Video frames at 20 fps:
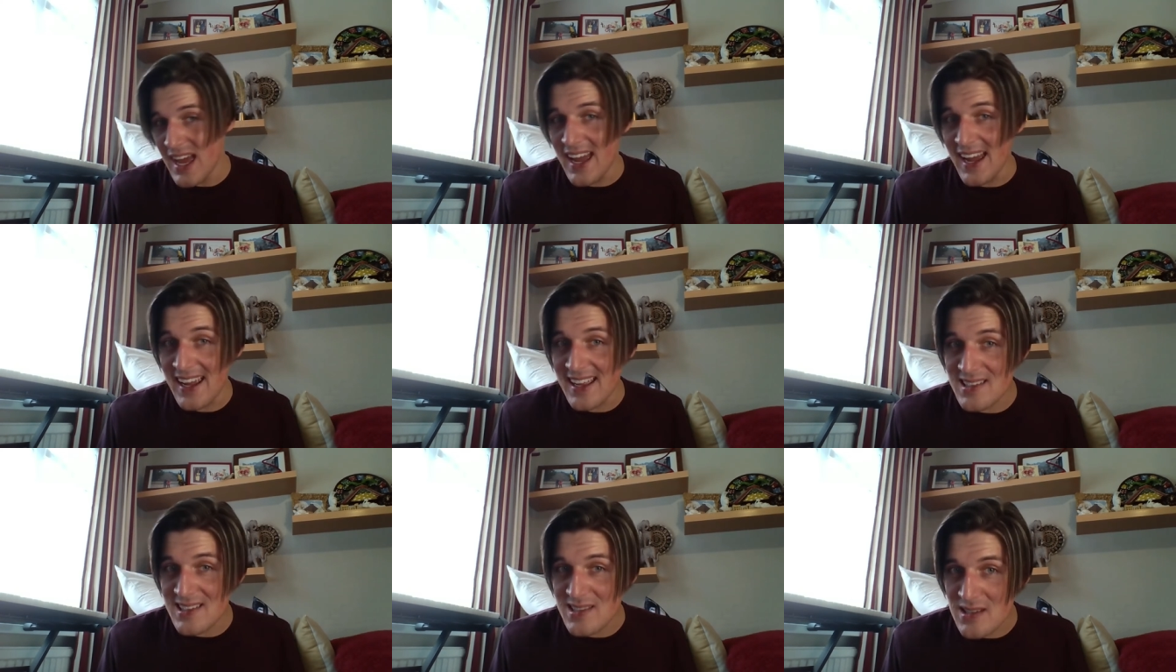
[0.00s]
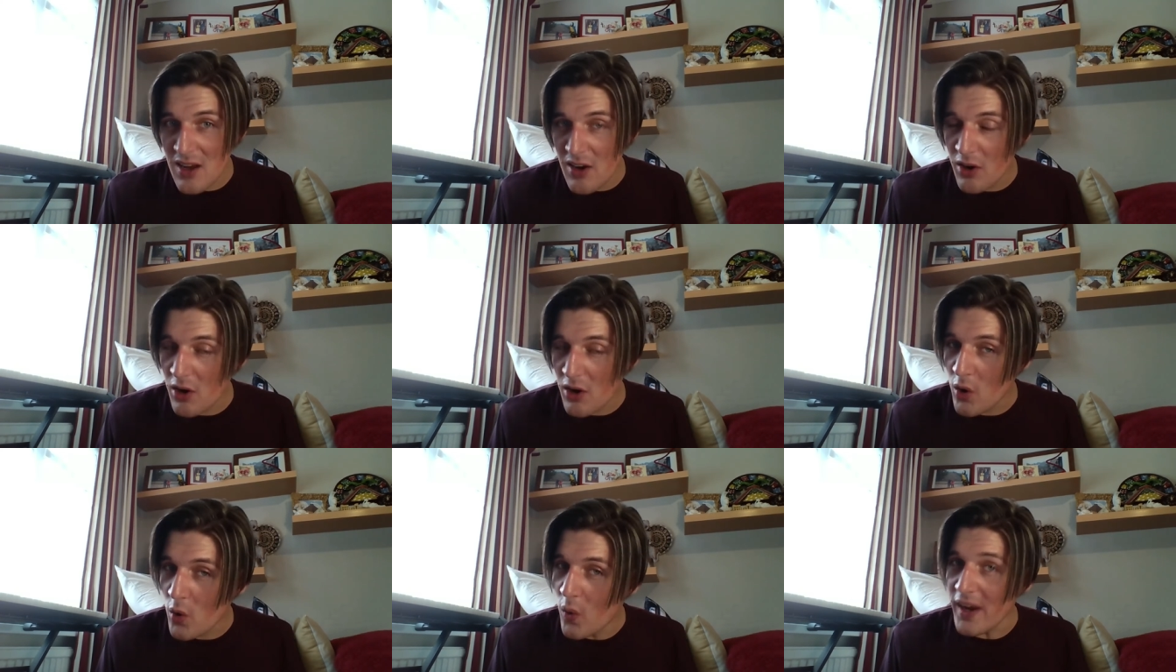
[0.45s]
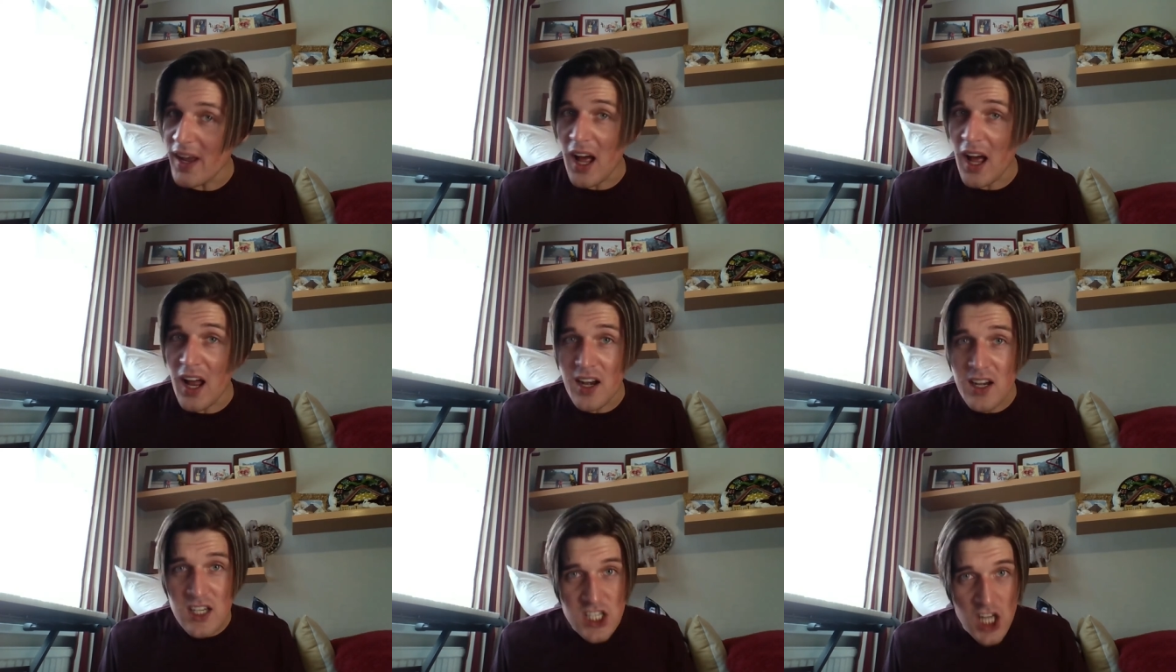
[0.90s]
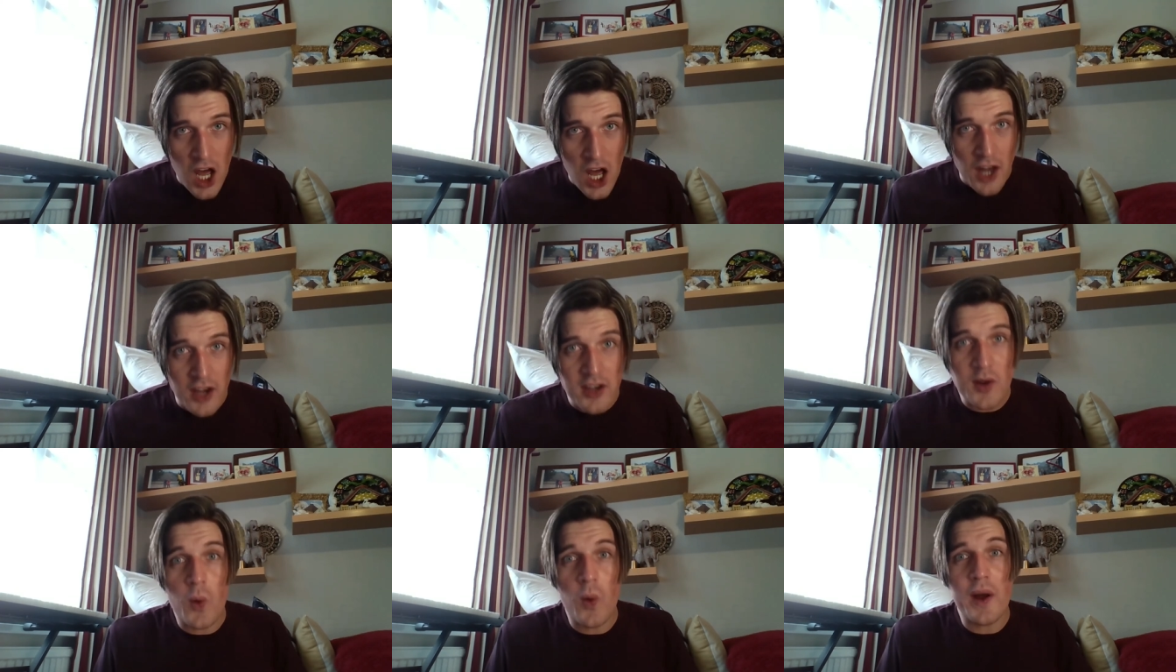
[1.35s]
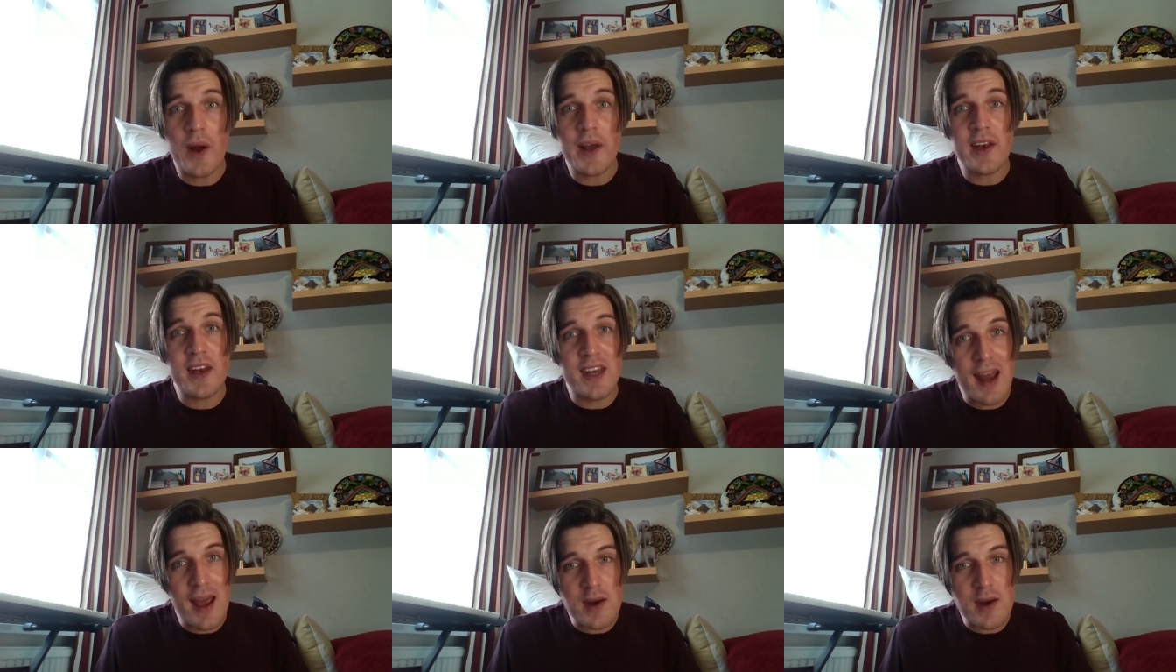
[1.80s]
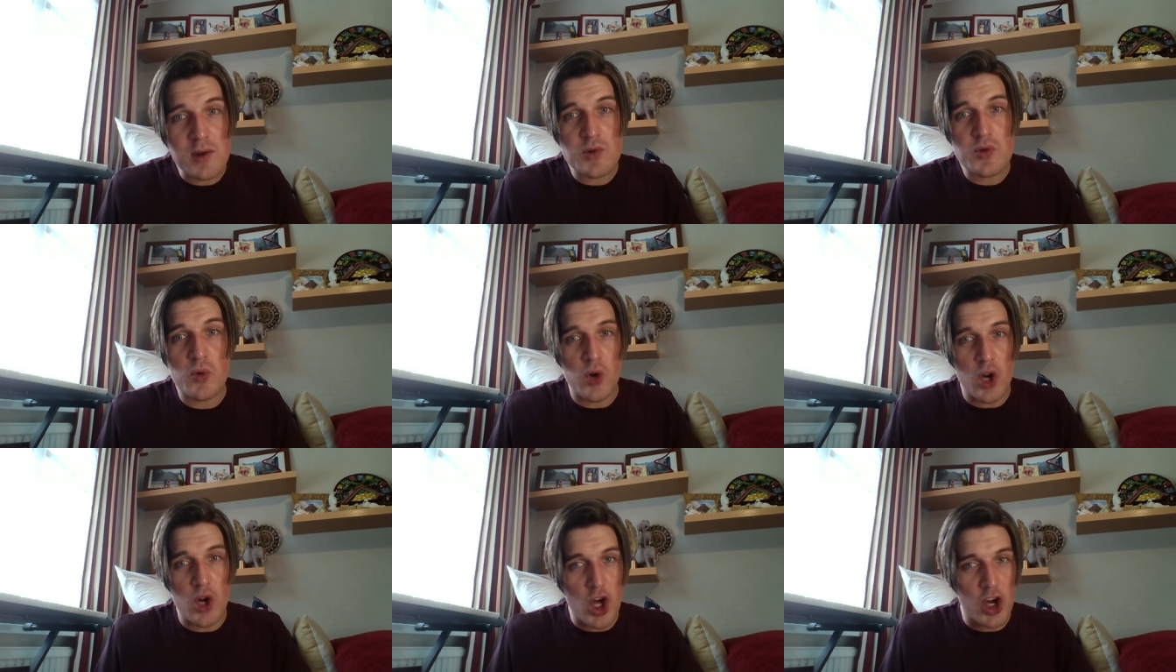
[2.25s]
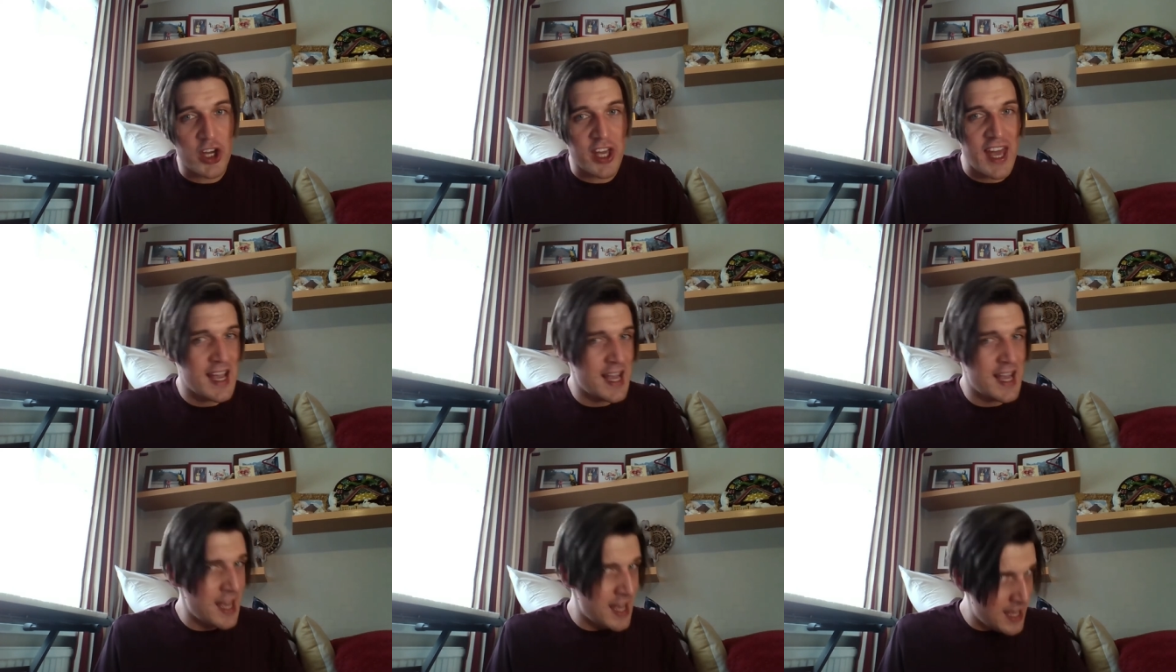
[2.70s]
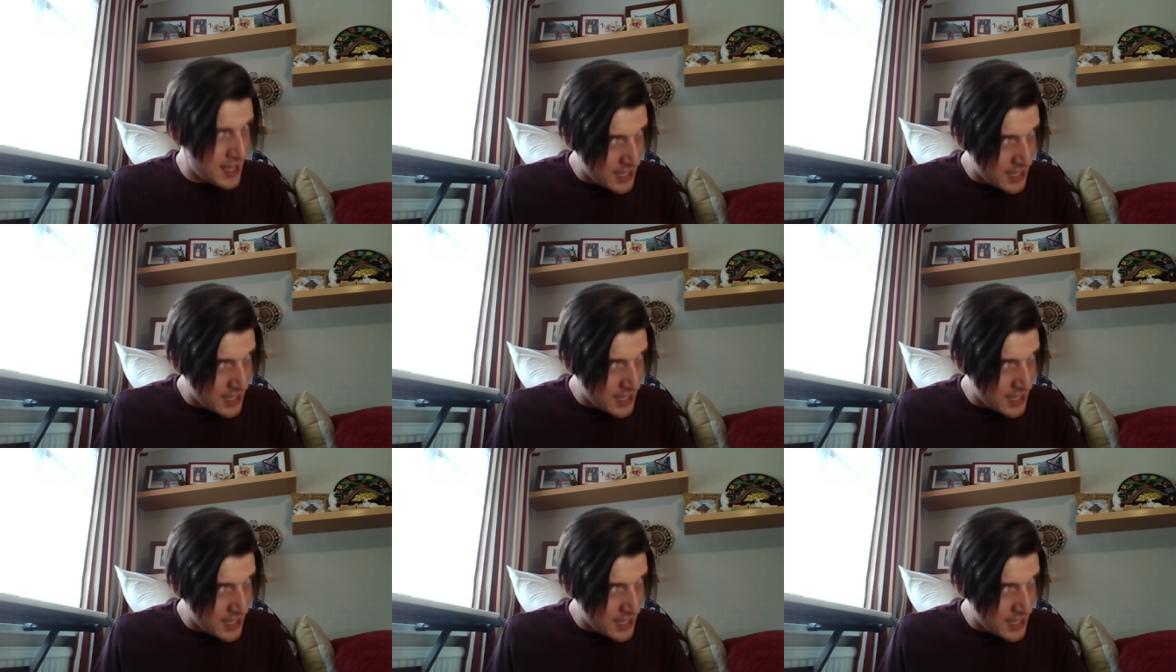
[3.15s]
It's quite undone, quite natural looking,